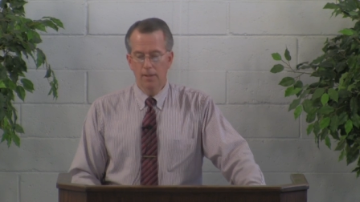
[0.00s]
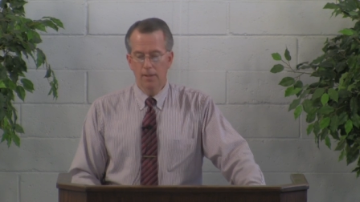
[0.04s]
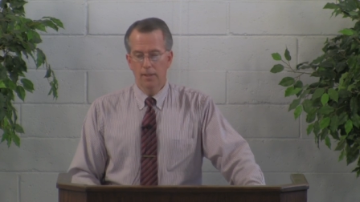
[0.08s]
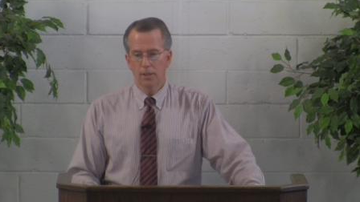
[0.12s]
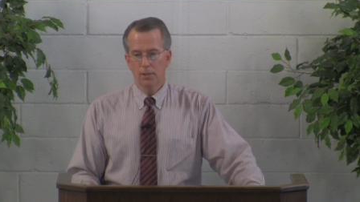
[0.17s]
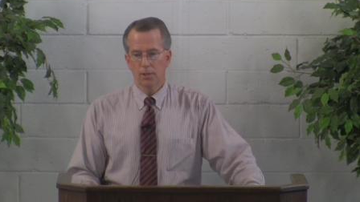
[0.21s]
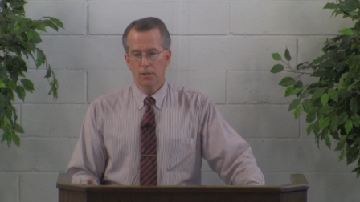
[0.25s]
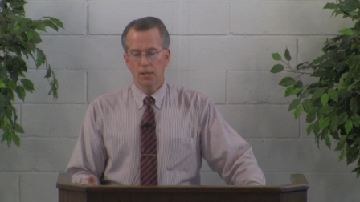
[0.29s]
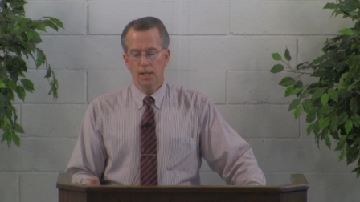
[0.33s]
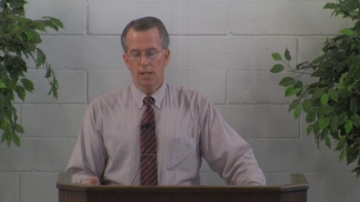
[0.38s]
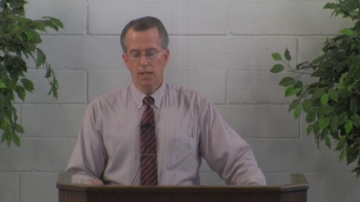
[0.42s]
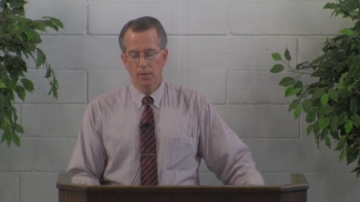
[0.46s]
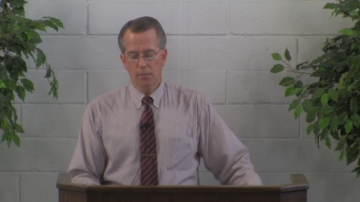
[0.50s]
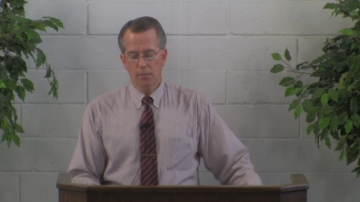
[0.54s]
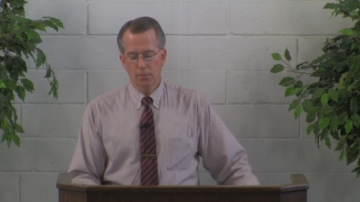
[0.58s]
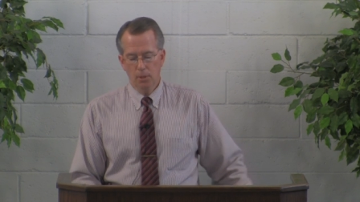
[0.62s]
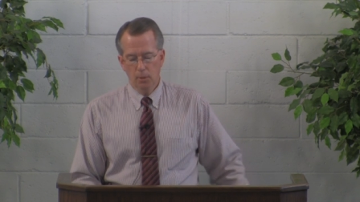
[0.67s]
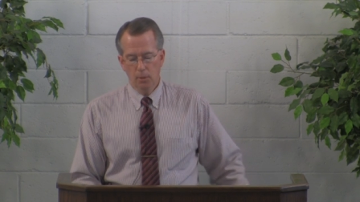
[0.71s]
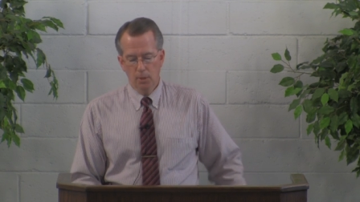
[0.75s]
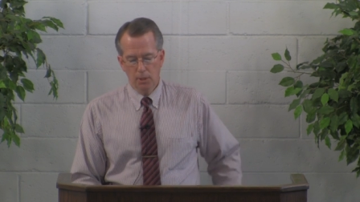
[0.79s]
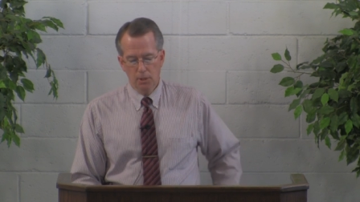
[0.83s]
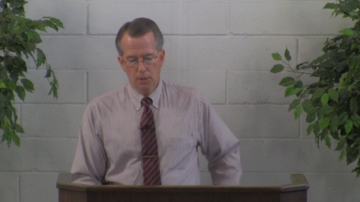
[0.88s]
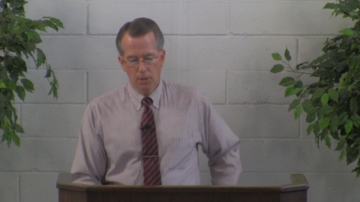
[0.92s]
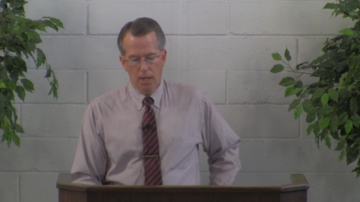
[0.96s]
Let's take a
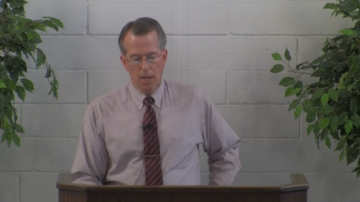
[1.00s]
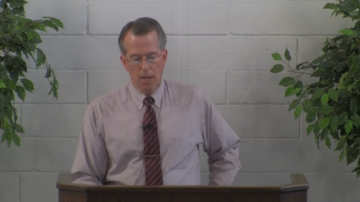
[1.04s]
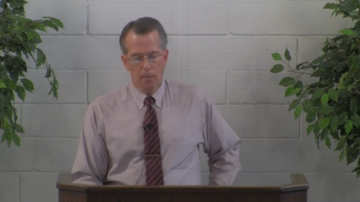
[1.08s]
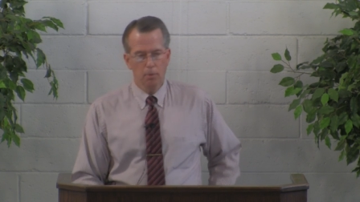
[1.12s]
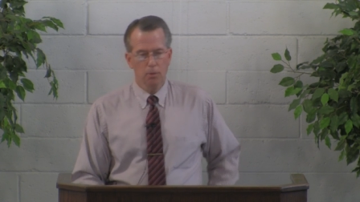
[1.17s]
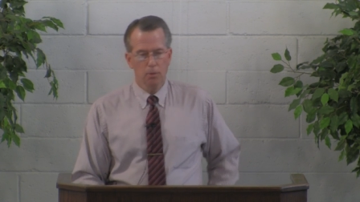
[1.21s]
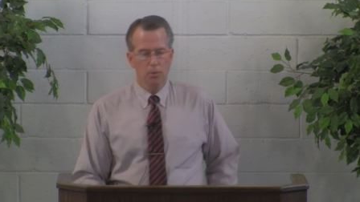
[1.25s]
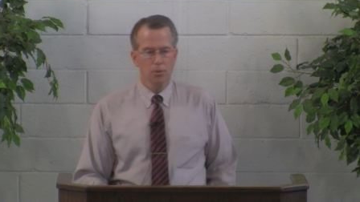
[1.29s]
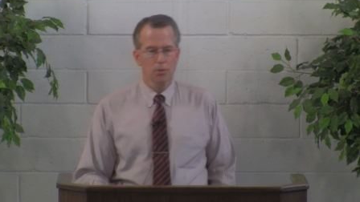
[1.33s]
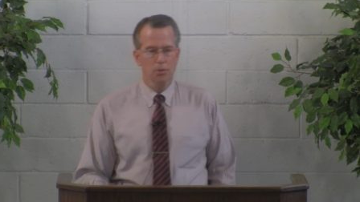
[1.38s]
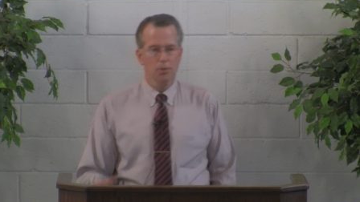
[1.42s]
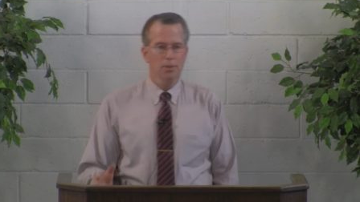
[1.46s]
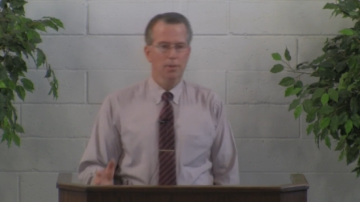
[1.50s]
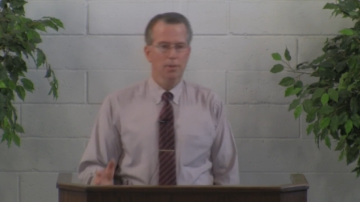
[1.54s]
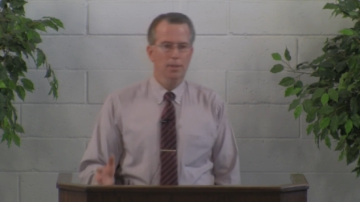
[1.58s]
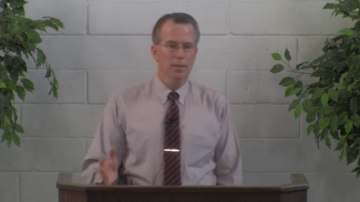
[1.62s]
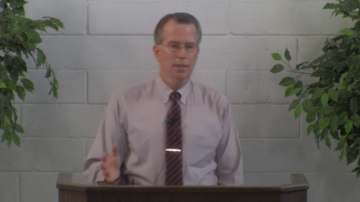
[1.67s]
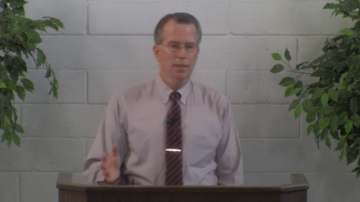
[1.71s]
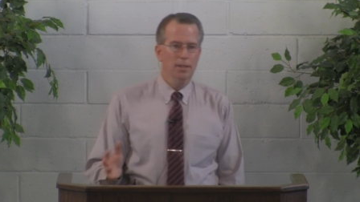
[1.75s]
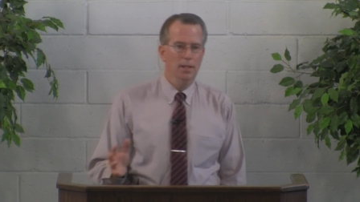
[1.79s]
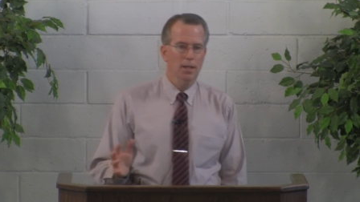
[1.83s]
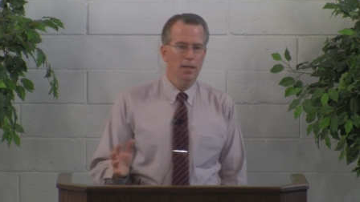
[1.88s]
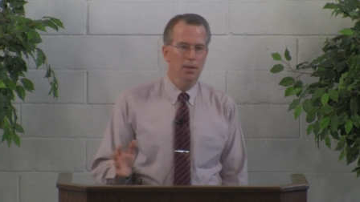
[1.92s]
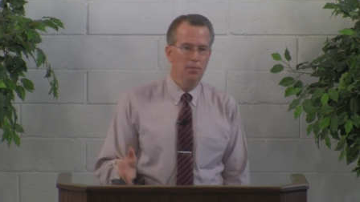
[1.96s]
few examples
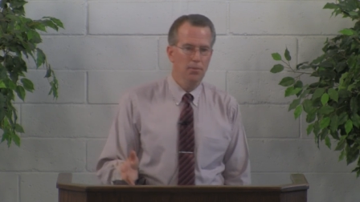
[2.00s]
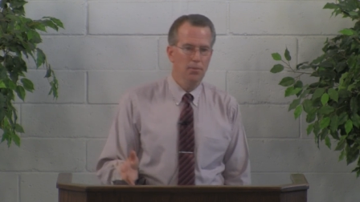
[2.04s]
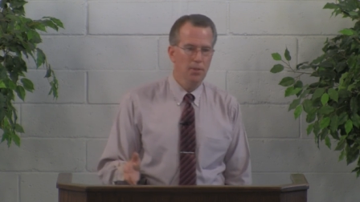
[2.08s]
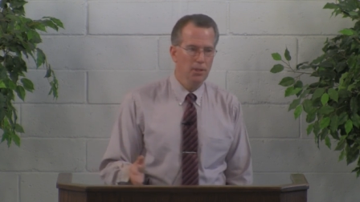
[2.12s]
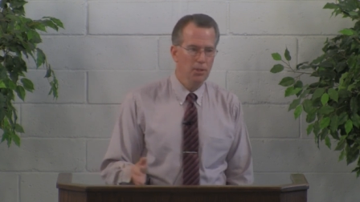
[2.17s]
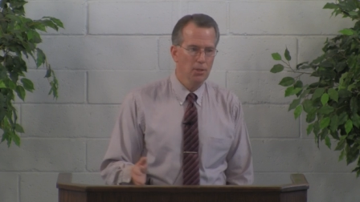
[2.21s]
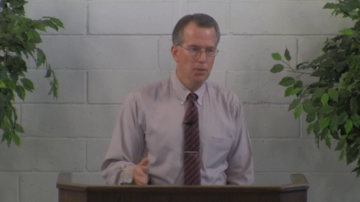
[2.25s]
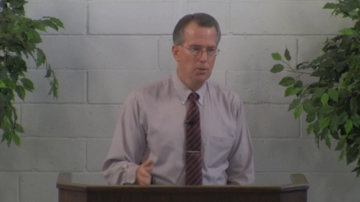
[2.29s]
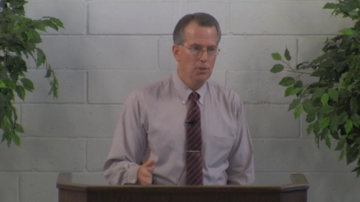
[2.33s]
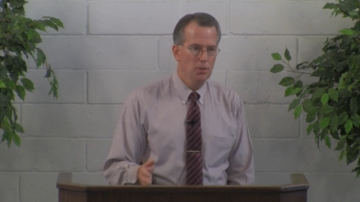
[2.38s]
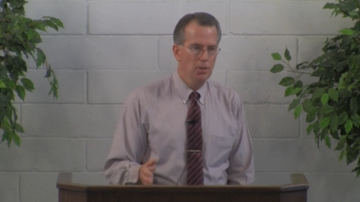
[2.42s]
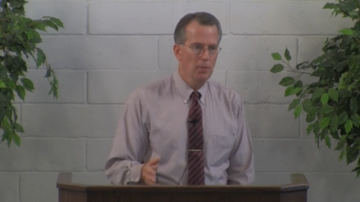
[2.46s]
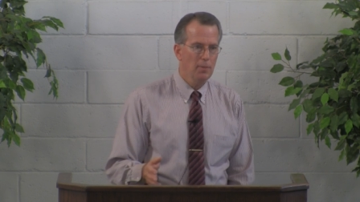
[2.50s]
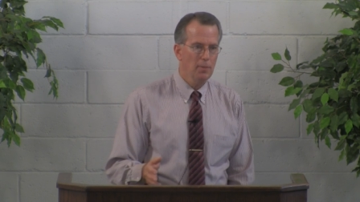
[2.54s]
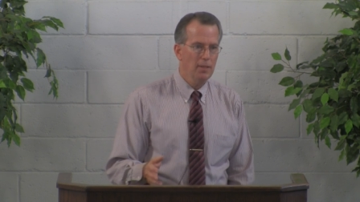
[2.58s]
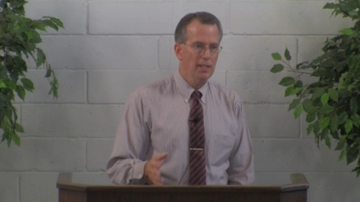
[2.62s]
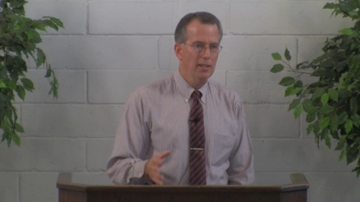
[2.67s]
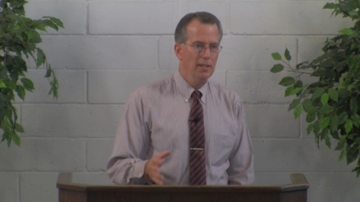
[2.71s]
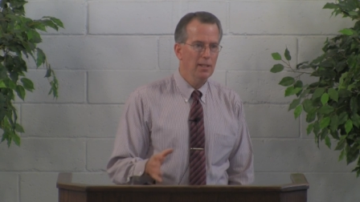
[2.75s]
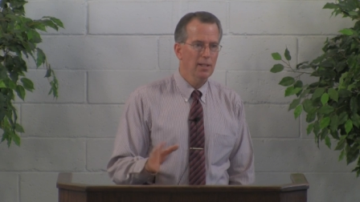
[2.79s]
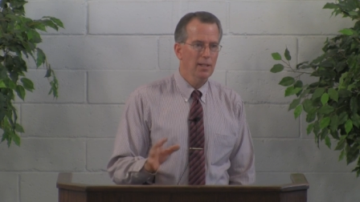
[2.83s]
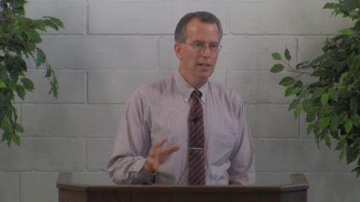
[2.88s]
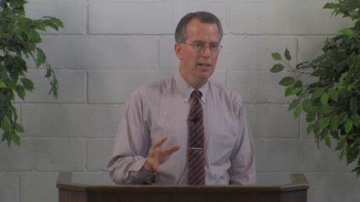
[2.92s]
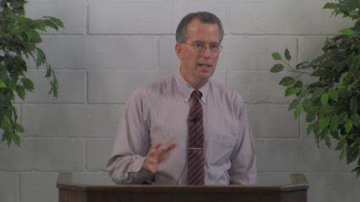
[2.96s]
of this. I
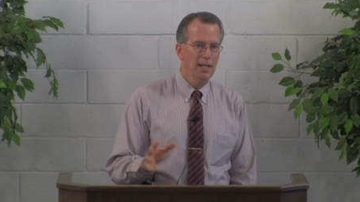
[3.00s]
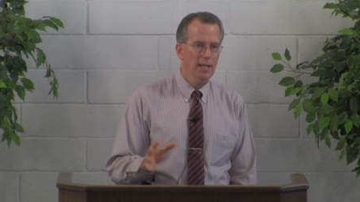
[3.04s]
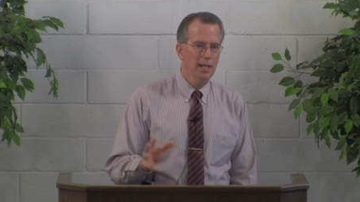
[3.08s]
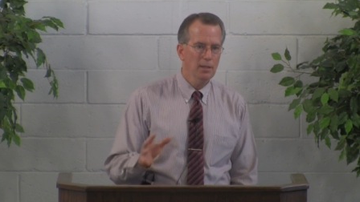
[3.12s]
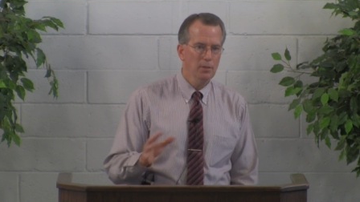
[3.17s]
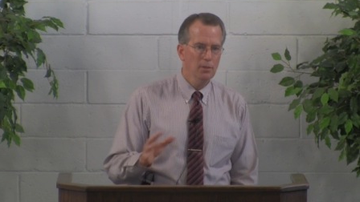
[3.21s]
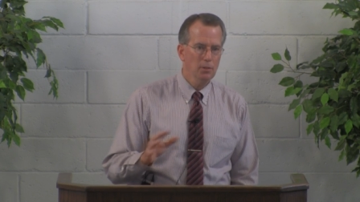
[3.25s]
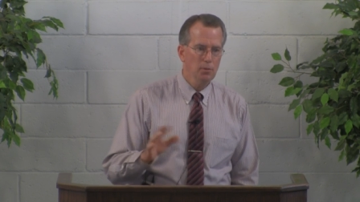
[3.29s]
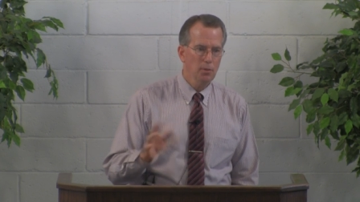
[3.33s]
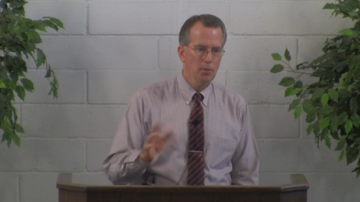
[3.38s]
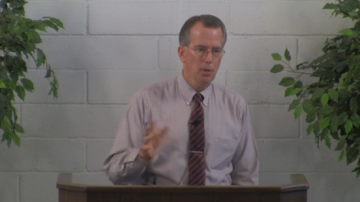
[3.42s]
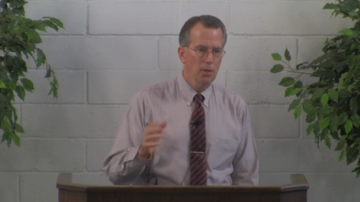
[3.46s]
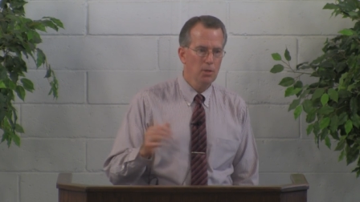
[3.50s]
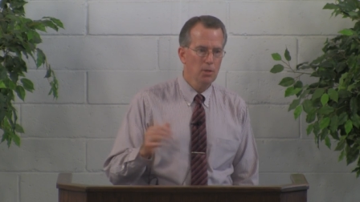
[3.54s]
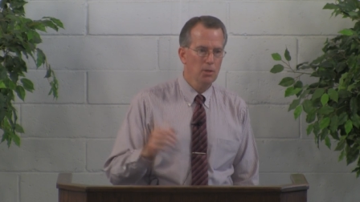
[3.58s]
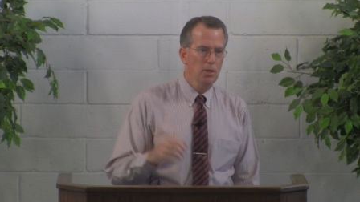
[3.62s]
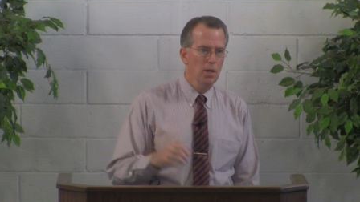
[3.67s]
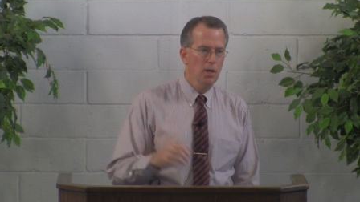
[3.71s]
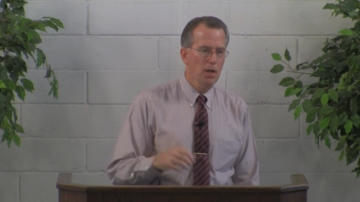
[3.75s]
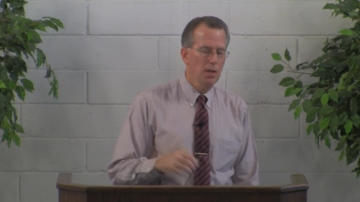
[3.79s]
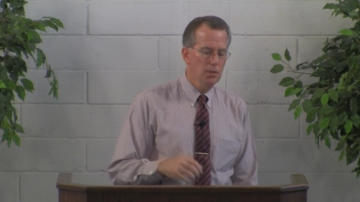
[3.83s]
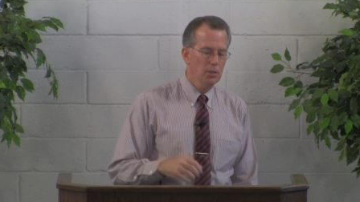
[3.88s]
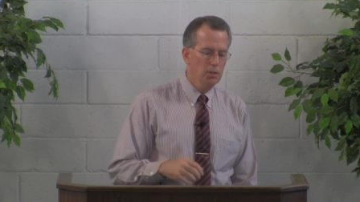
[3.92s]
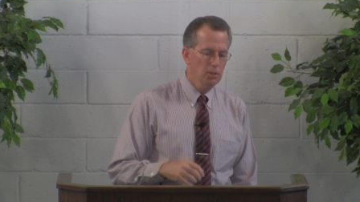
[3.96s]
mean, again, as far as
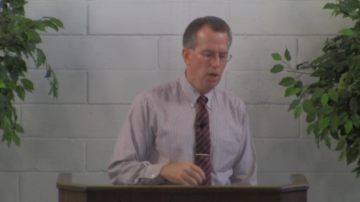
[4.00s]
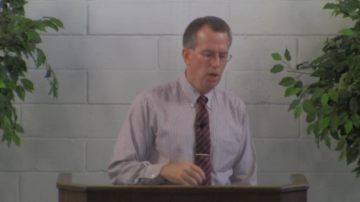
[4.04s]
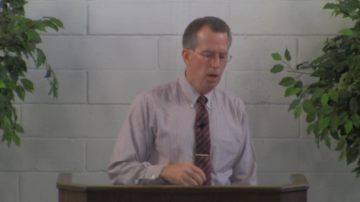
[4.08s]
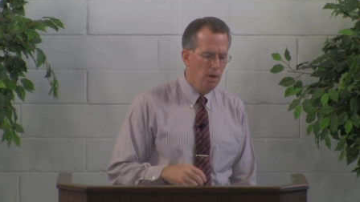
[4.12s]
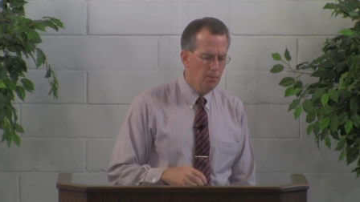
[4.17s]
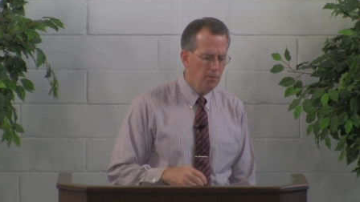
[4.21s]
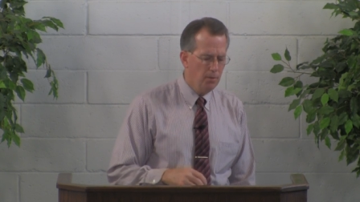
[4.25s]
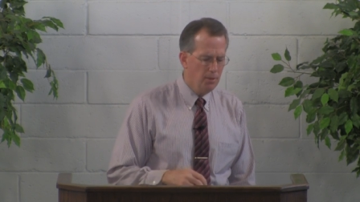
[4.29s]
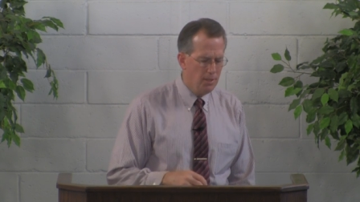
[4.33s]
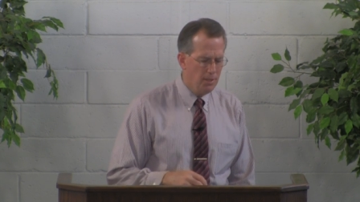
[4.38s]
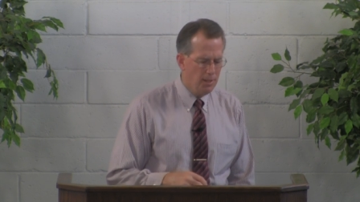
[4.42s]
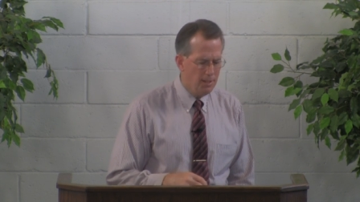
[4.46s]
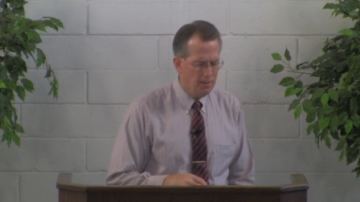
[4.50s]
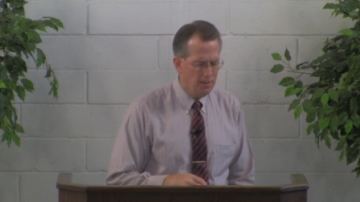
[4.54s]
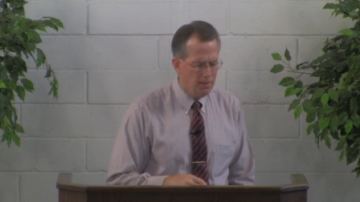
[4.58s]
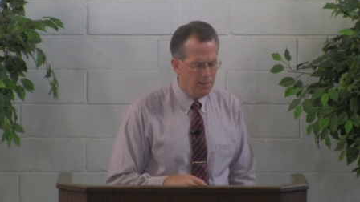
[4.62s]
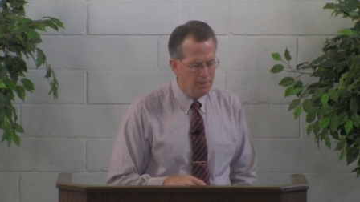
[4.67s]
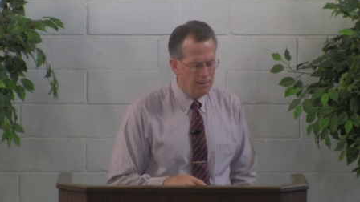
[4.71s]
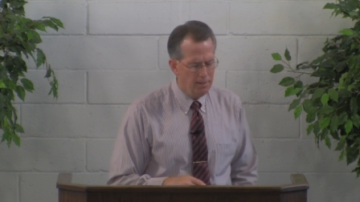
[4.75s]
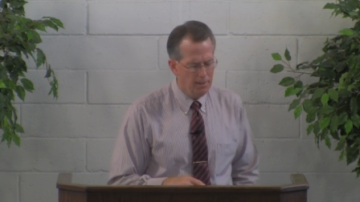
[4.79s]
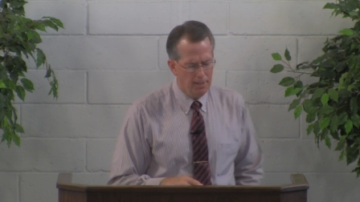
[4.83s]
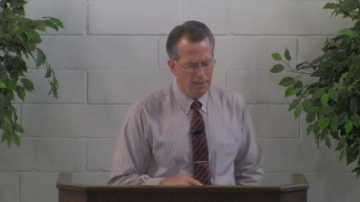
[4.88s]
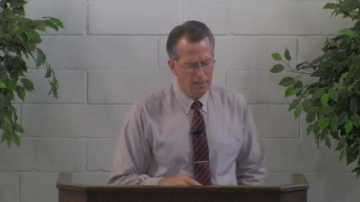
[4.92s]
God's sovereignty,